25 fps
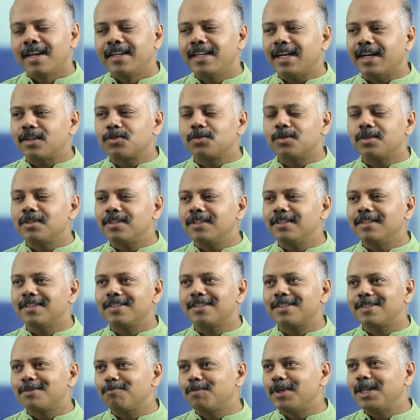Yeah. So see, this
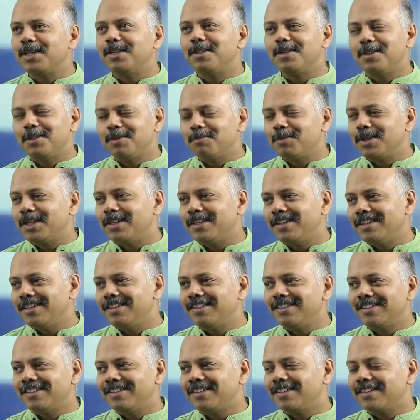is my
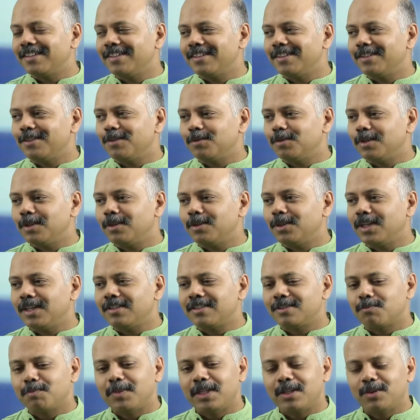thing. I
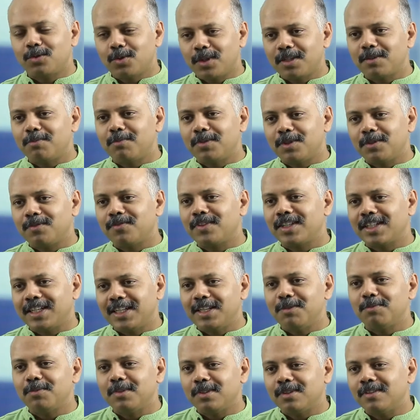spent quite a bit of
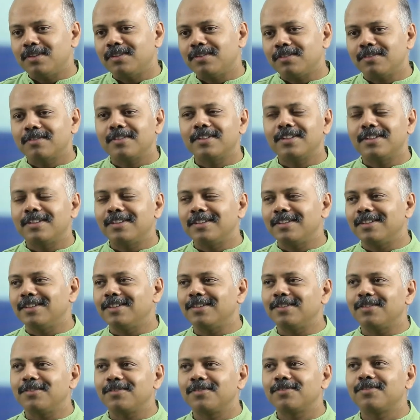time in
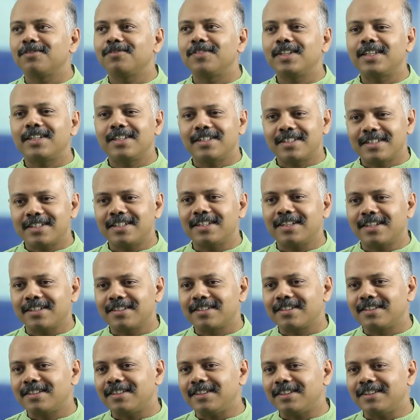the fitness
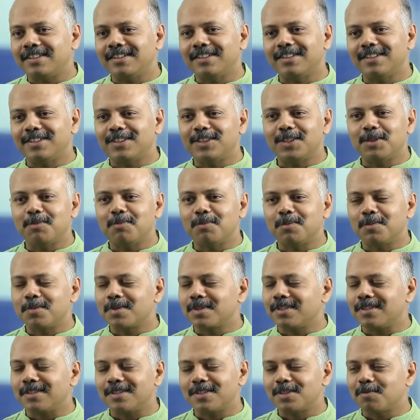industry, in the gyms
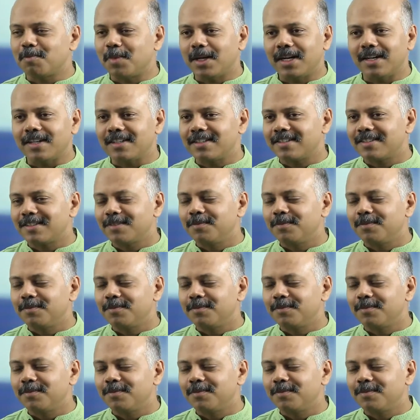and spas.